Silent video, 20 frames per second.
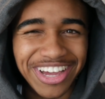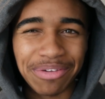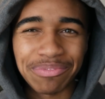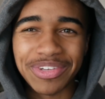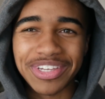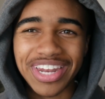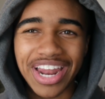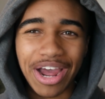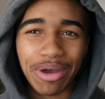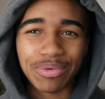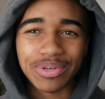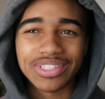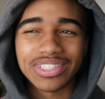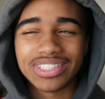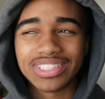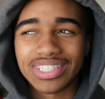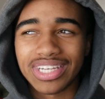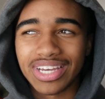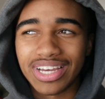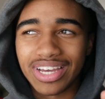I mean, I
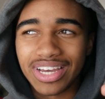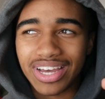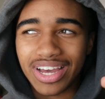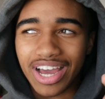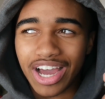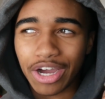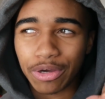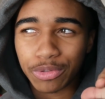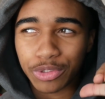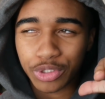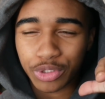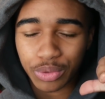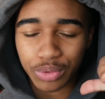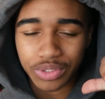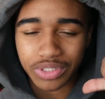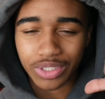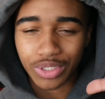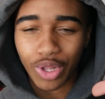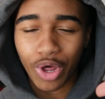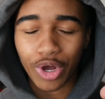was I always chose
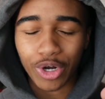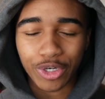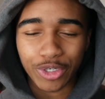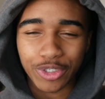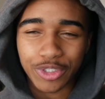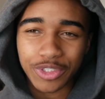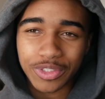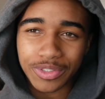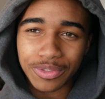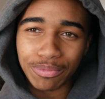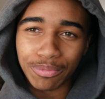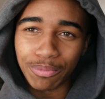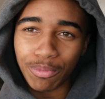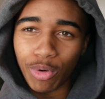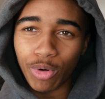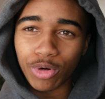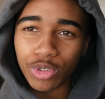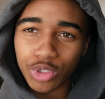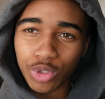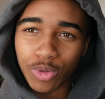the lockers
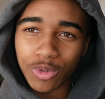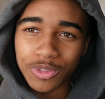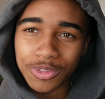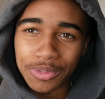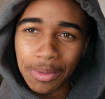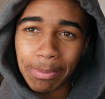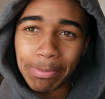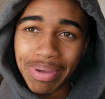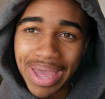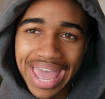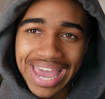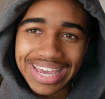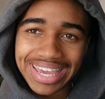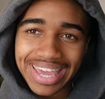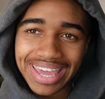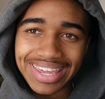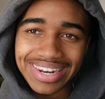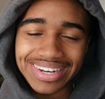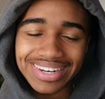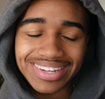more towards the back
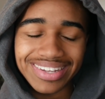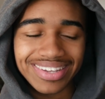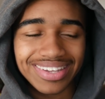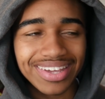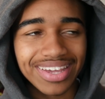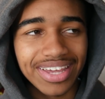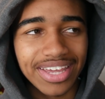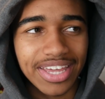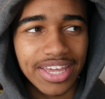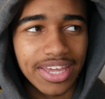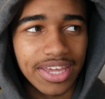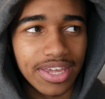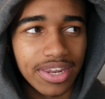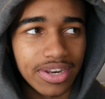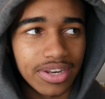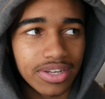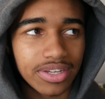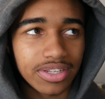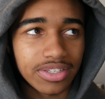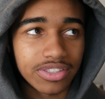end,
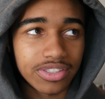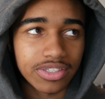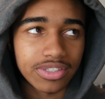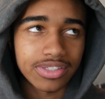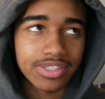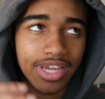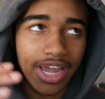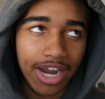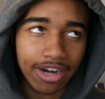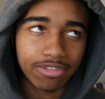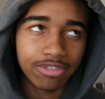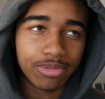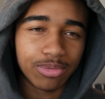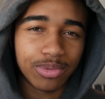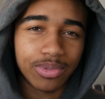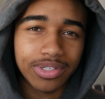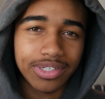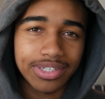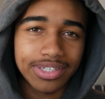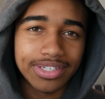and since
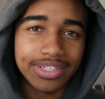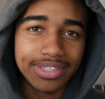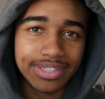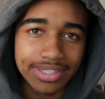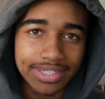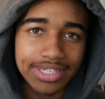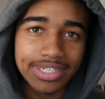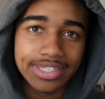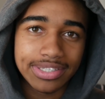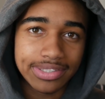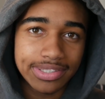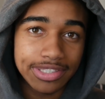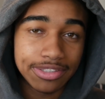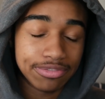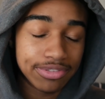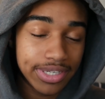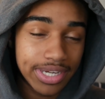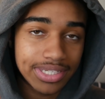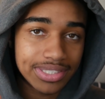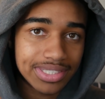everyone literally
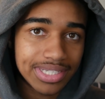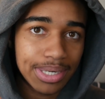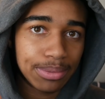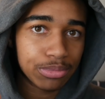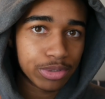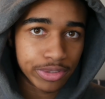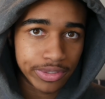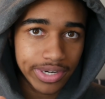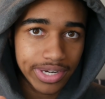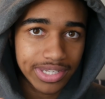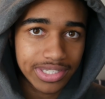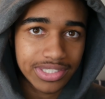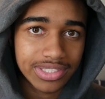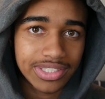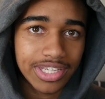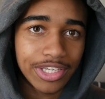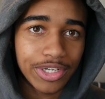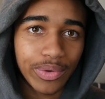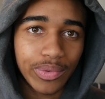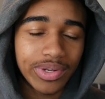forgets that I'm trans,
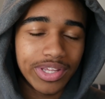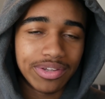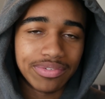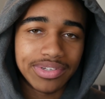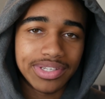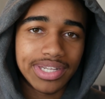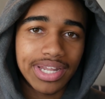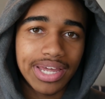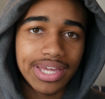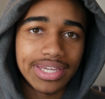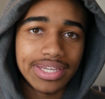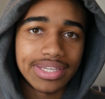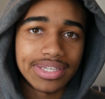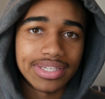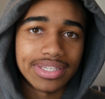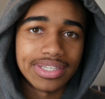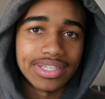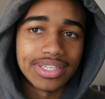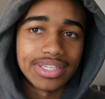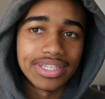they don't even like
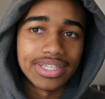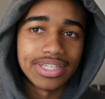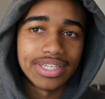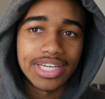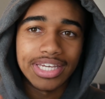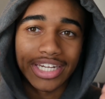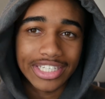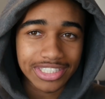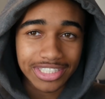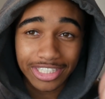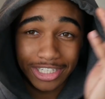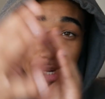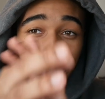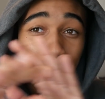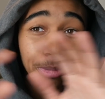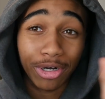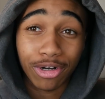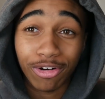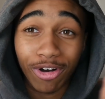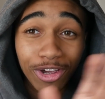it doesn't come
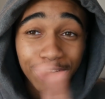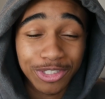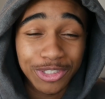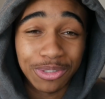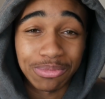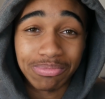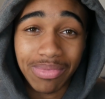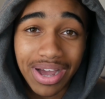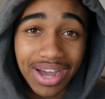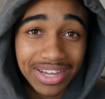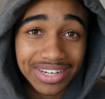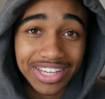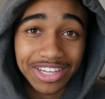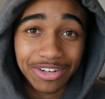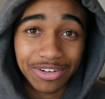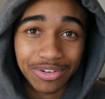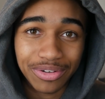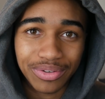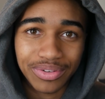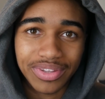across their mind at
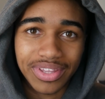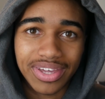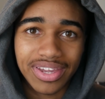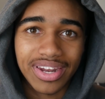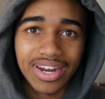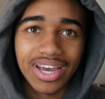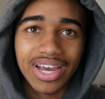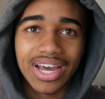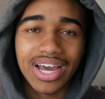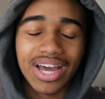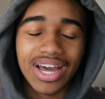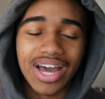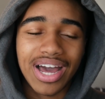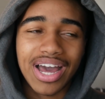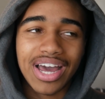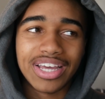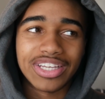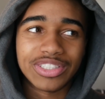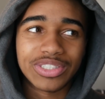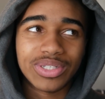all that
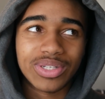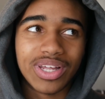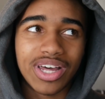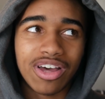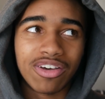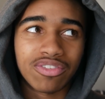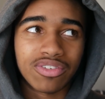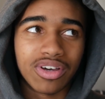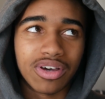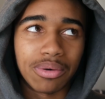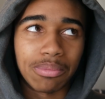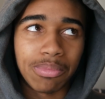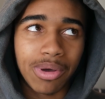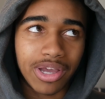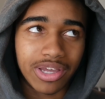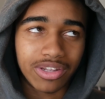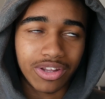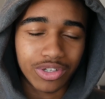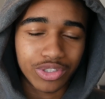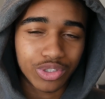I still have a
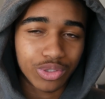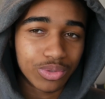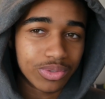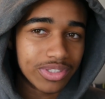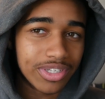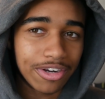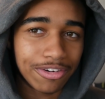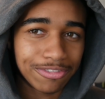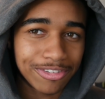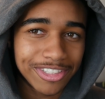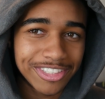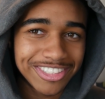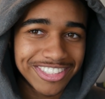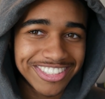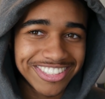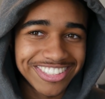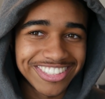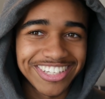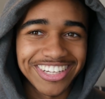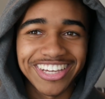biological
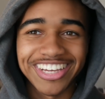difference.